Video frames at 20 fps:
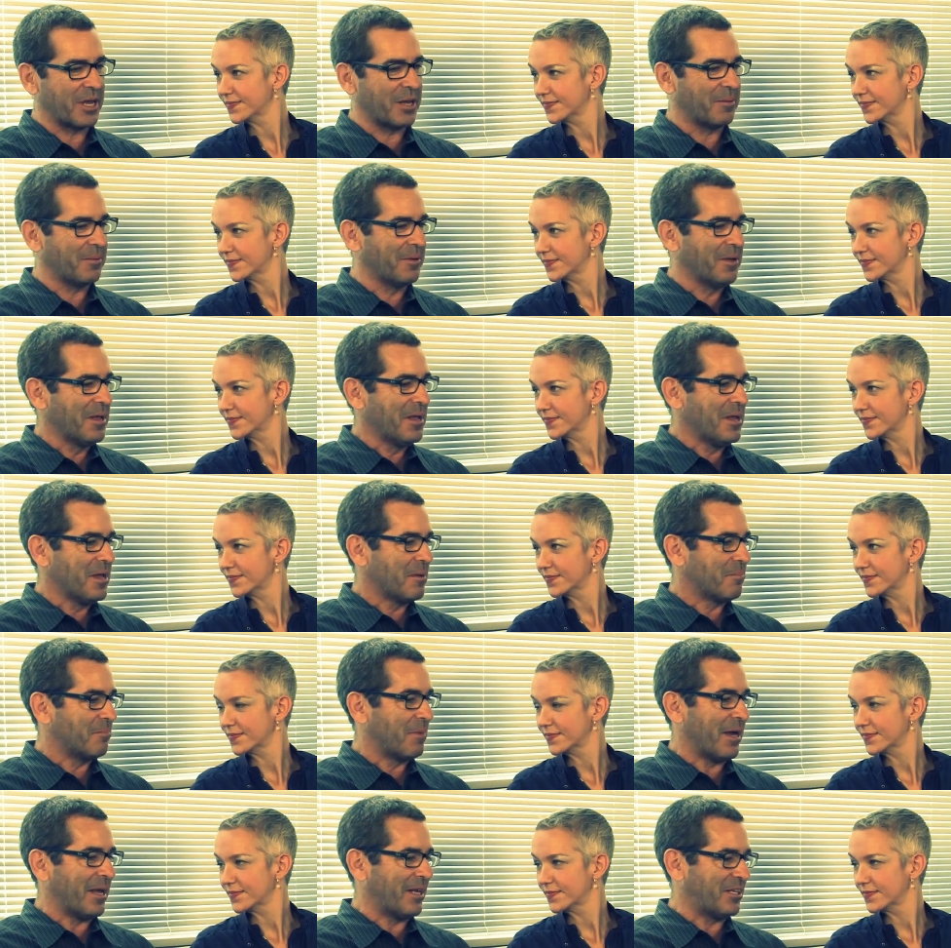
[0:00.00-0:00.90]
Speaker 1: And
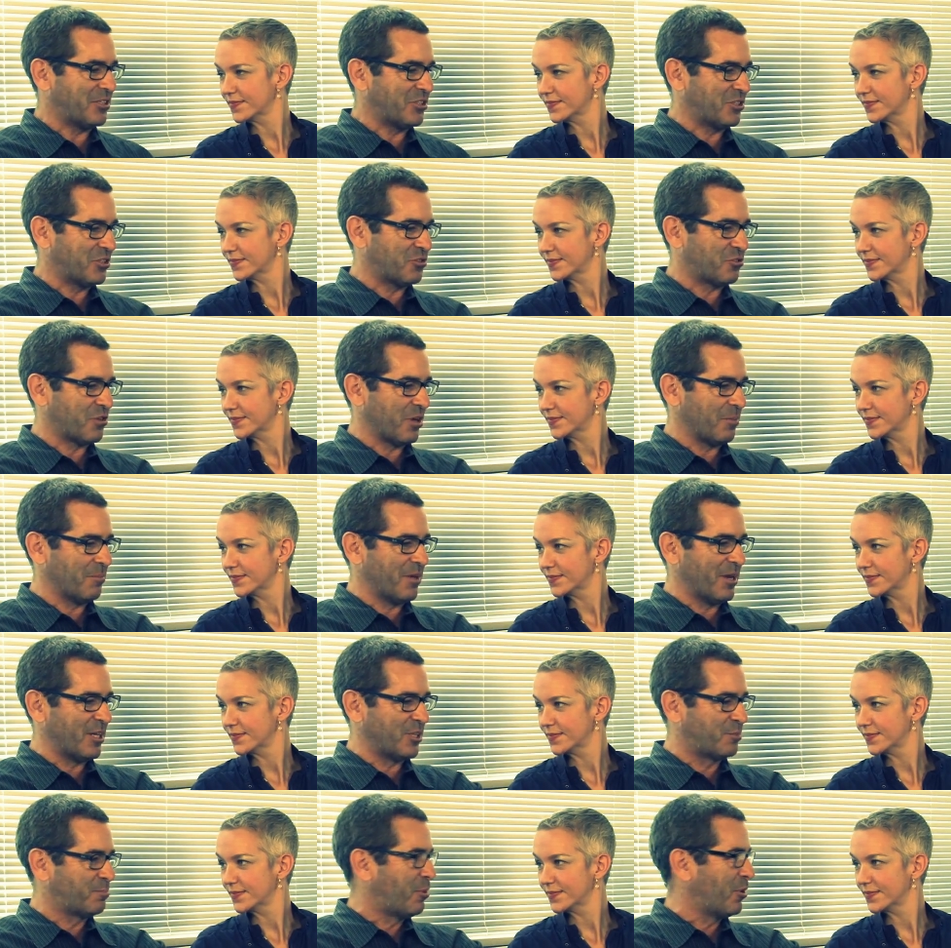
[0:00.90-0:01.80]
Mike's
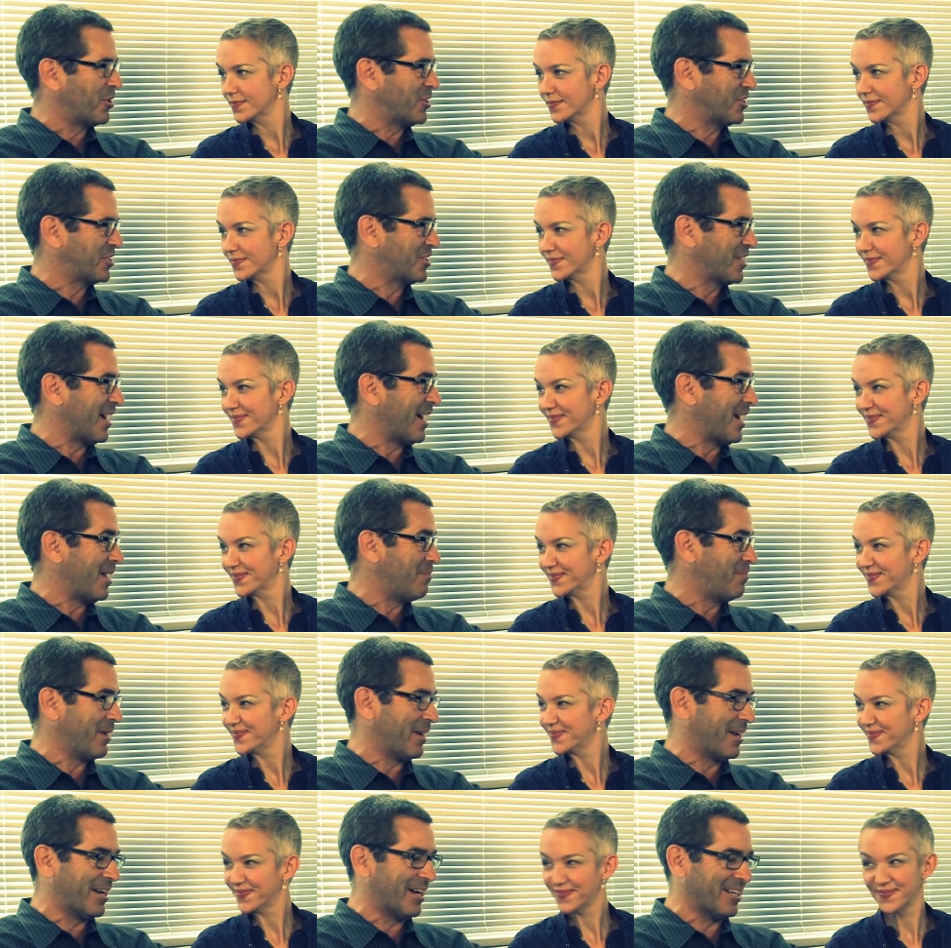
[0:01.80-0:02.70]
treatment is put aside
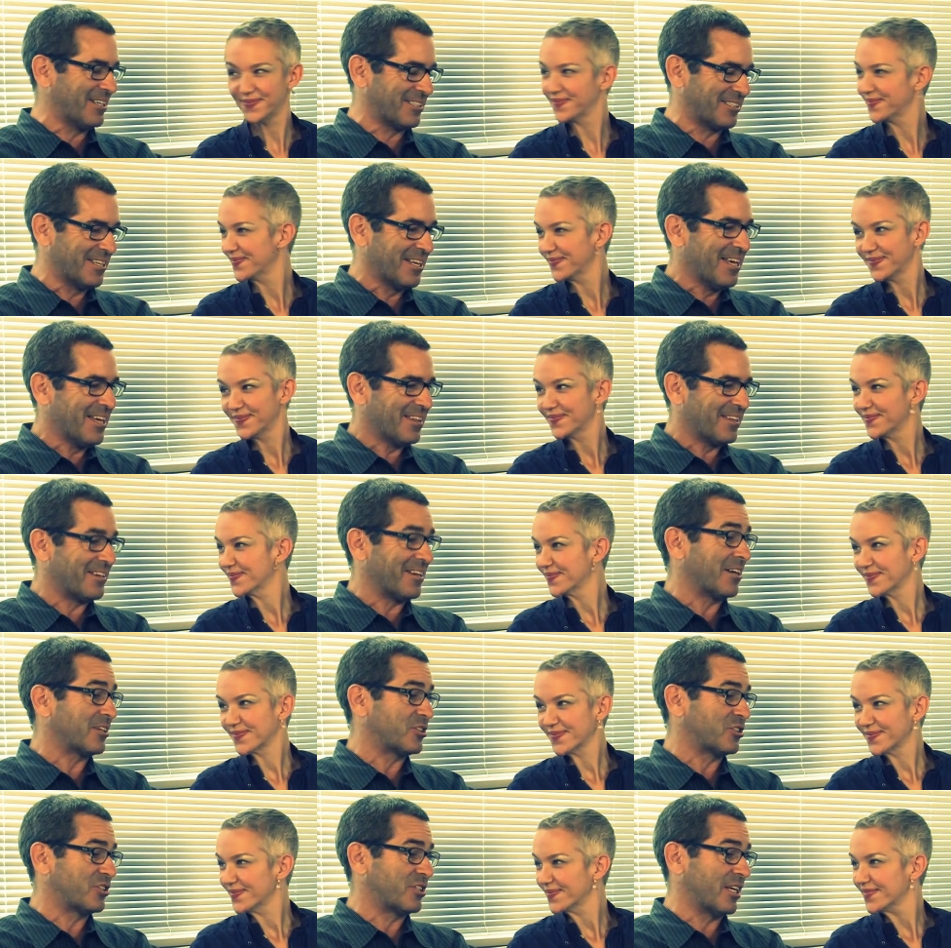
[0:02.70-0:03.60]
because the
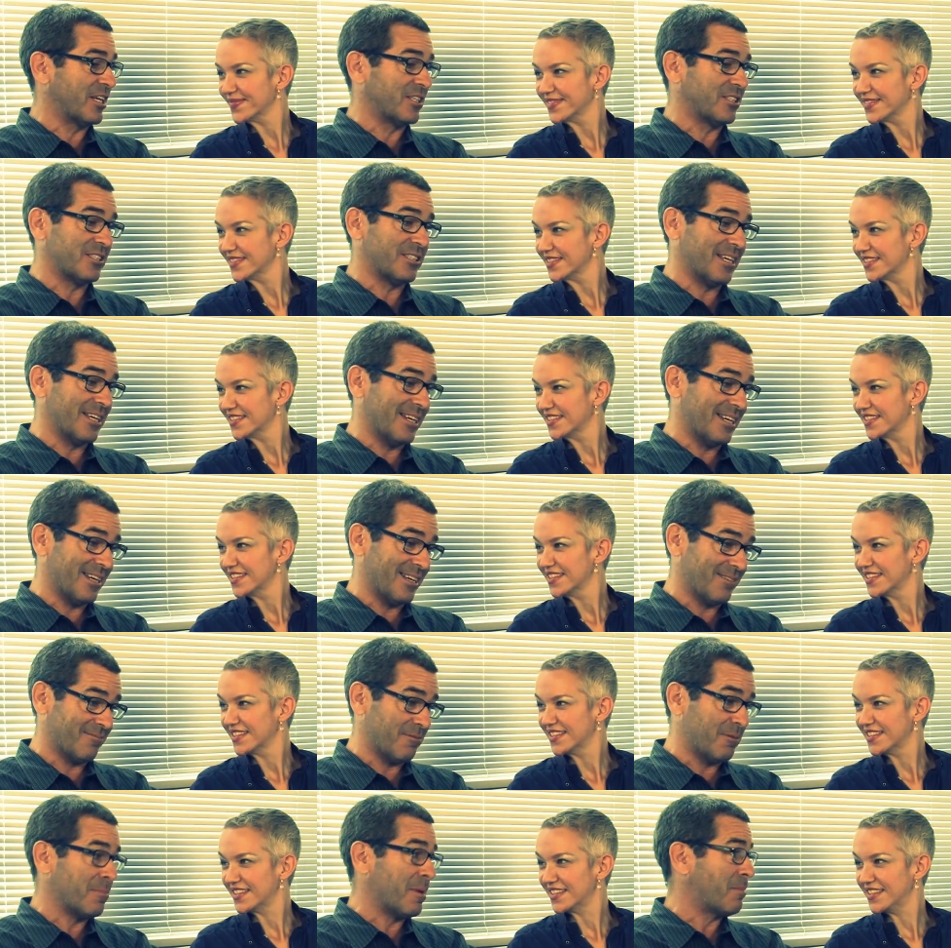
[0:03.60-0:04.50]
doctor says,
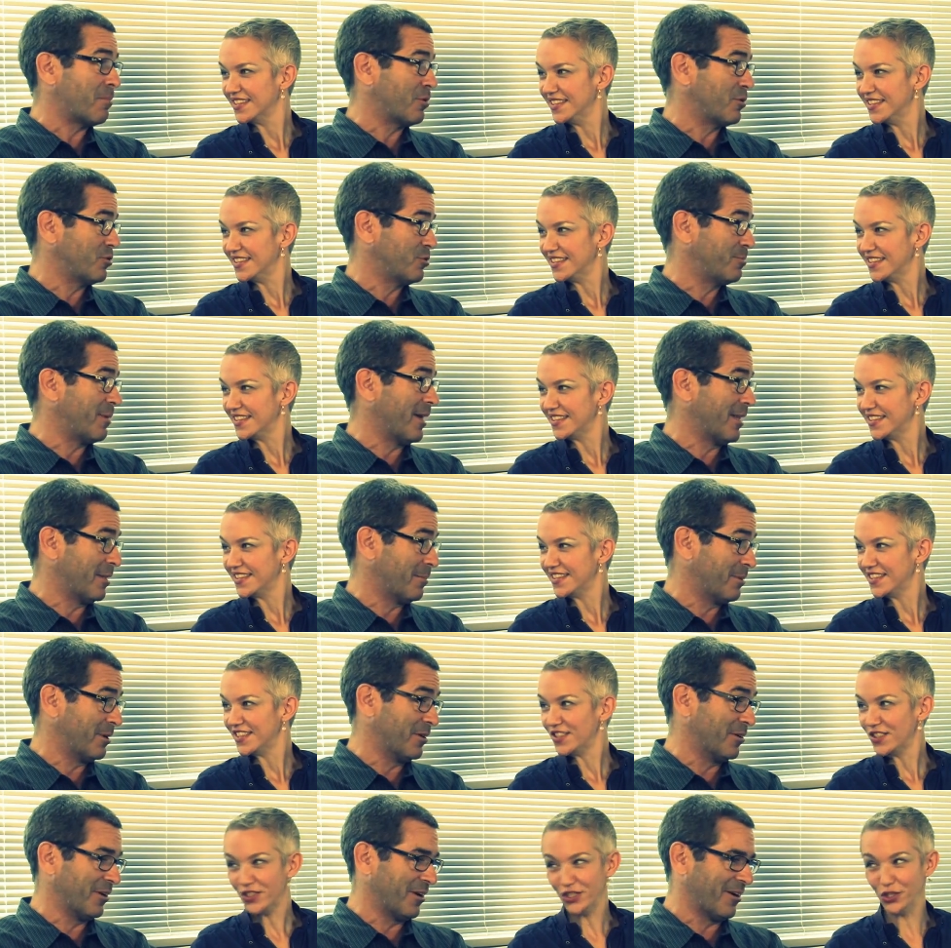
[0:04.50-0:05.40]
remember who's paying the
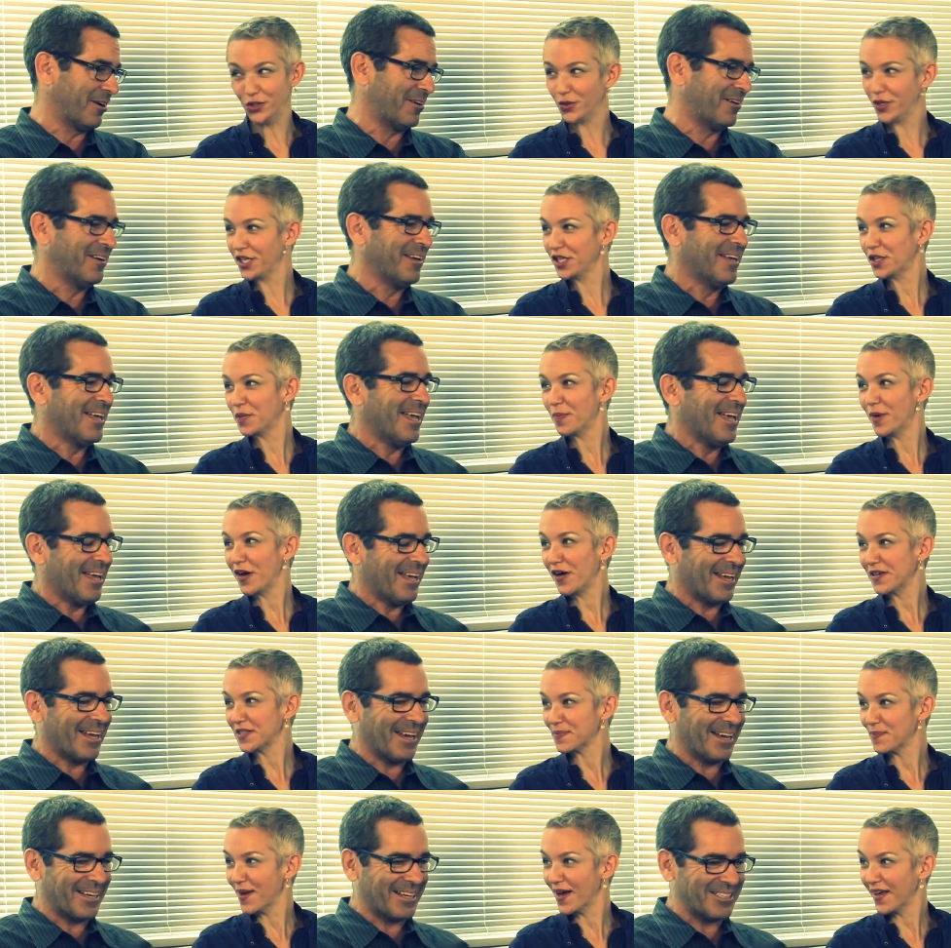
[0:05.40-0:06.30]
bill
Speaker 2: here. You ain't the
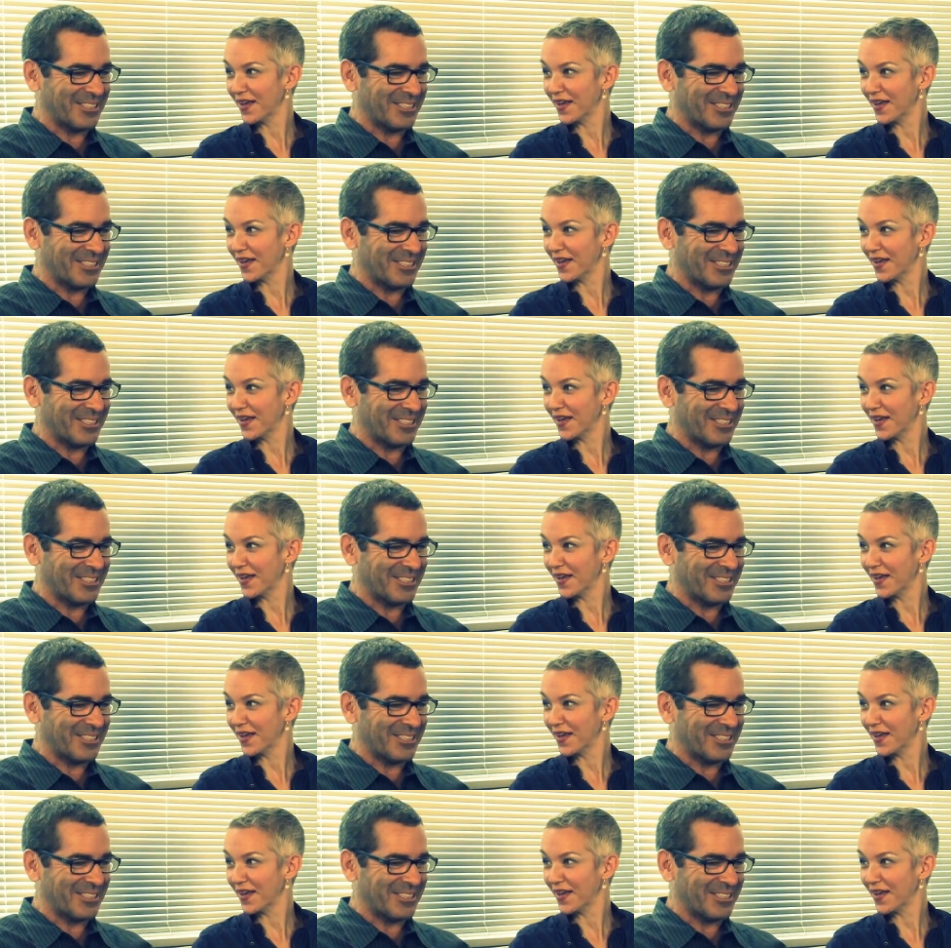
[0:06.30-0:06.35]
boss,